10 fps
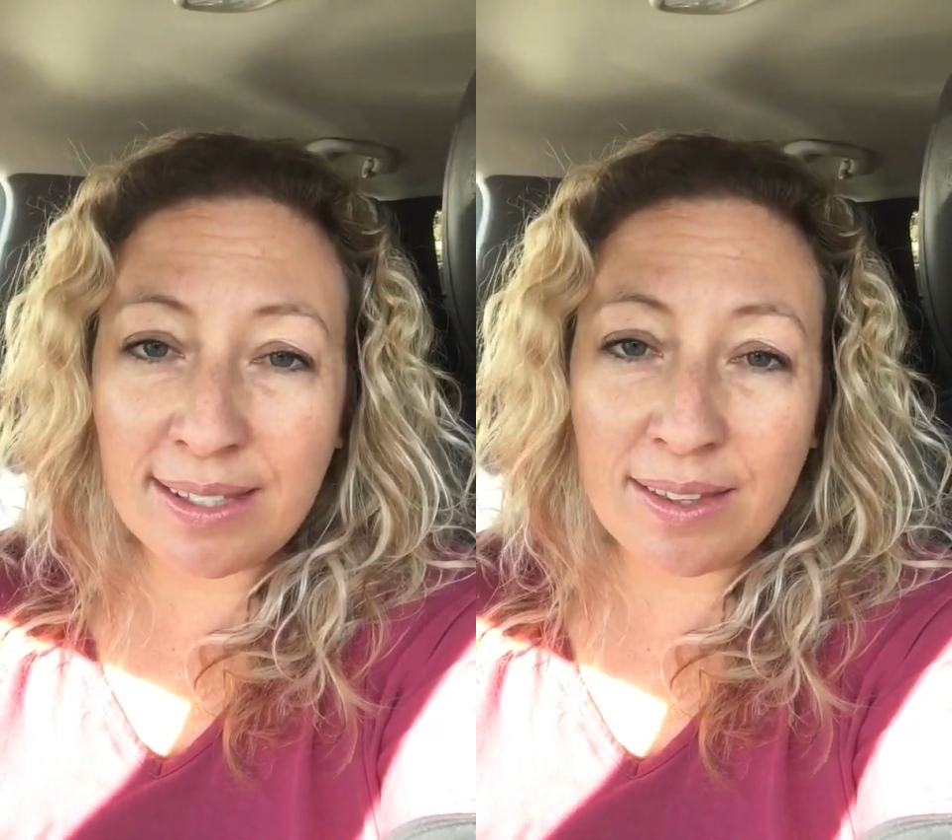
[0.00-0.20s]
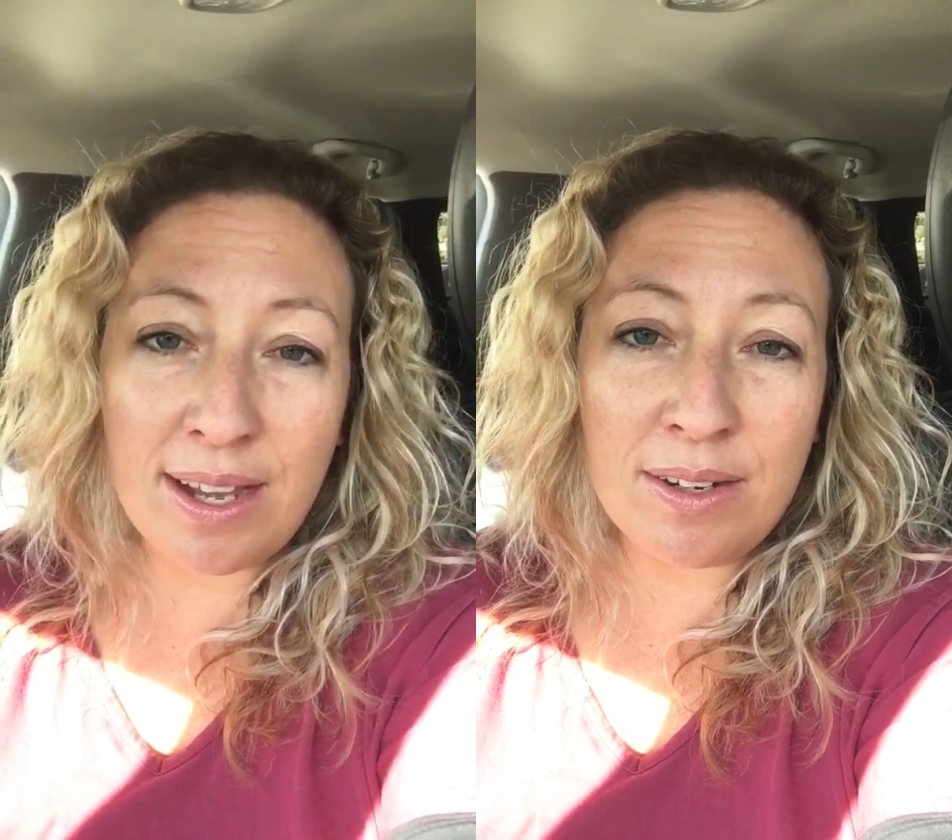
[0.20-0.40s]
a
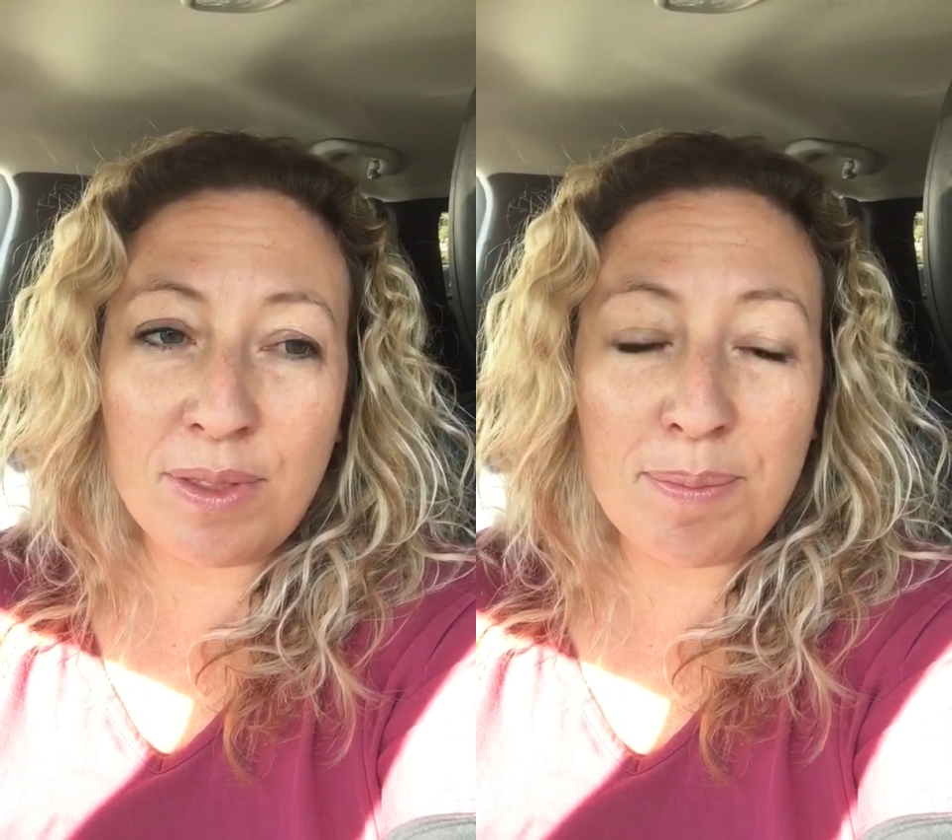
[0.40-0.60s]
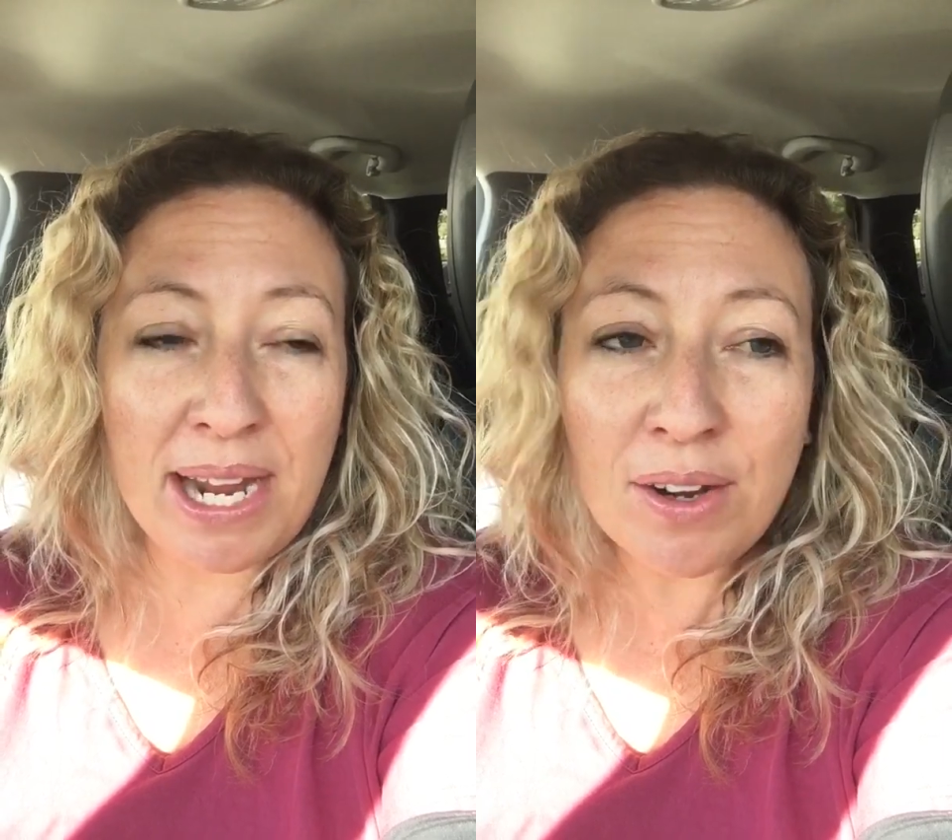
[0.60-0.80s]
lot of
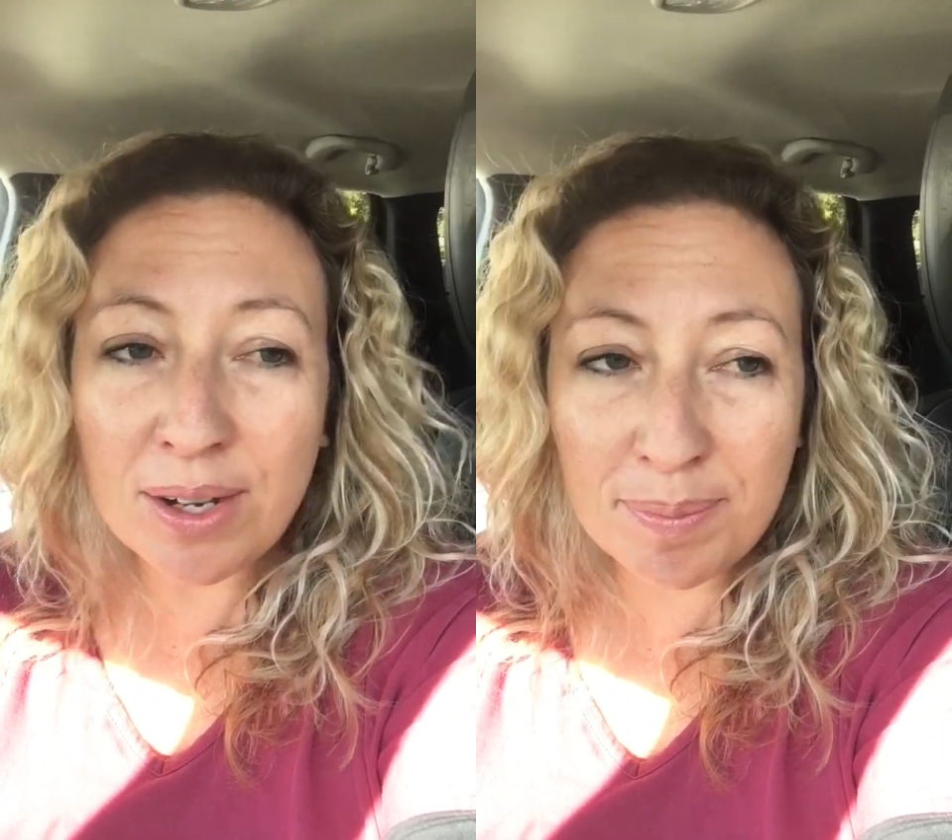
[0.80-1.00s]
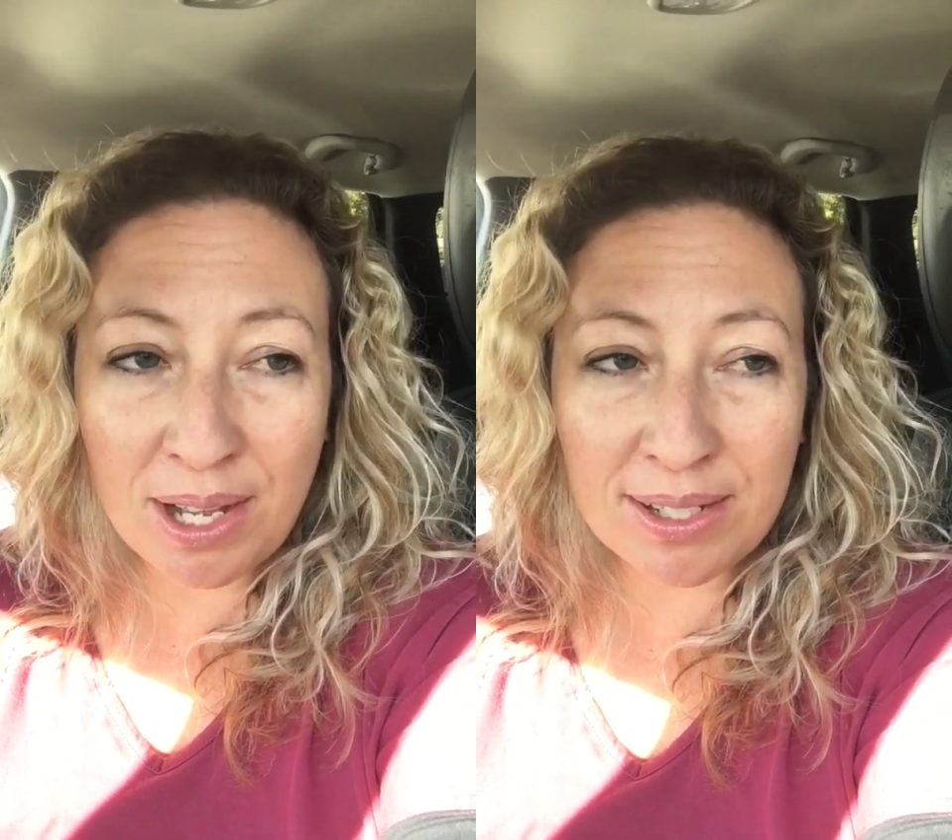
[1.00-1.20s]
the
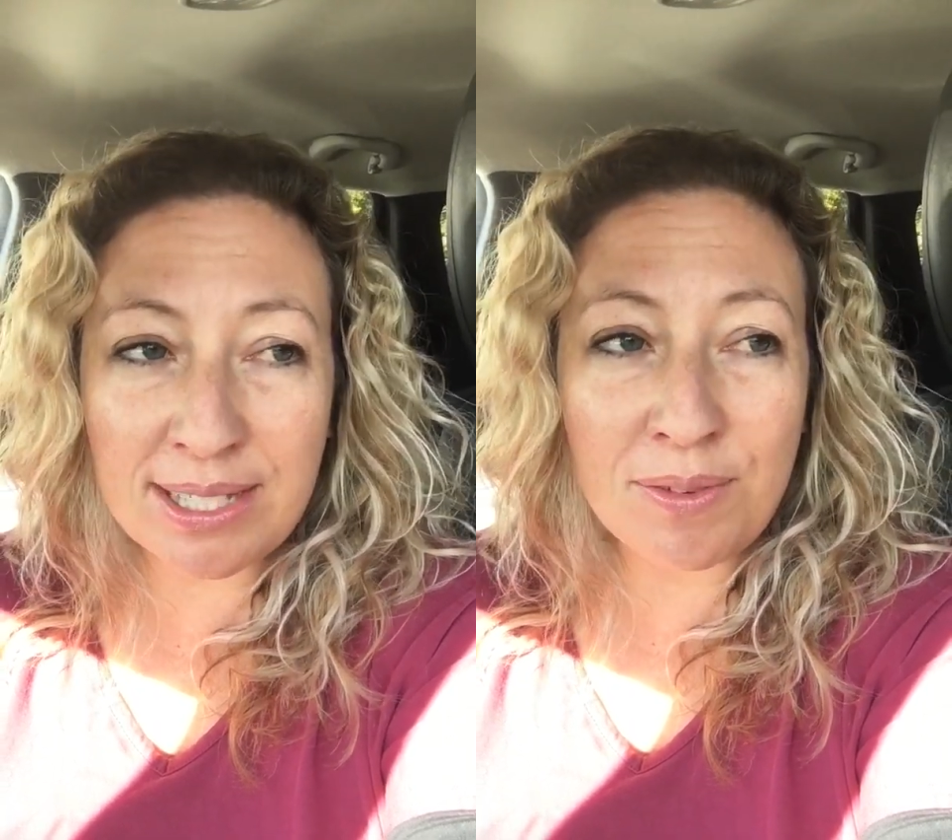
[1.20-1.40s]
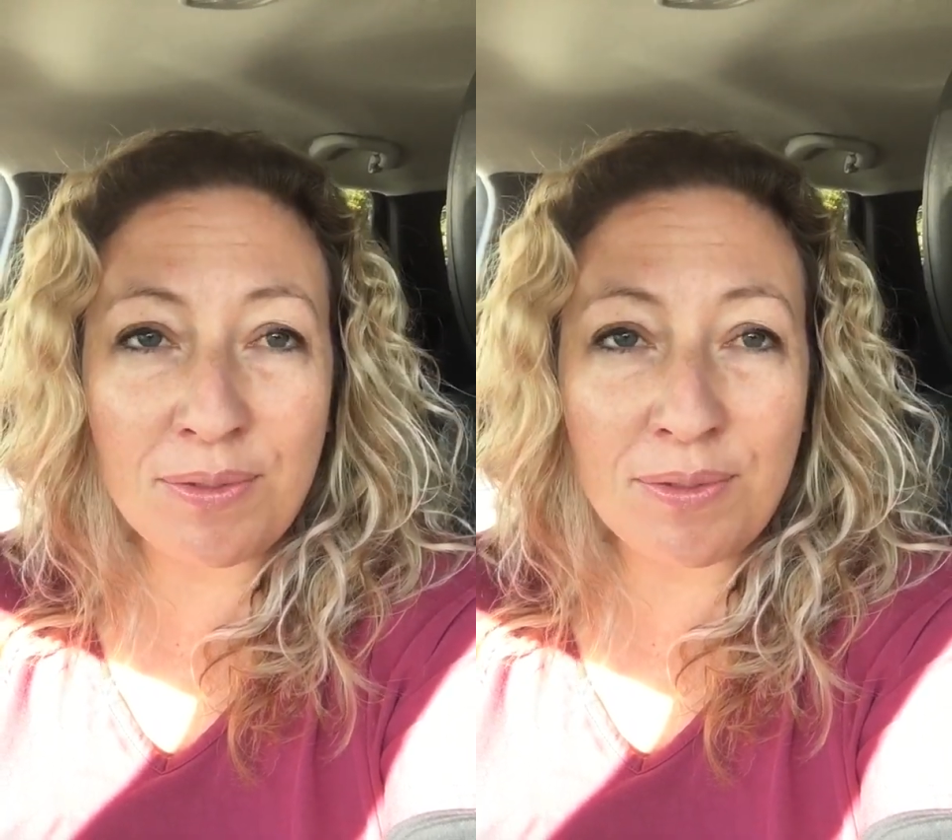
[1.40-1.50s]
parent blogs I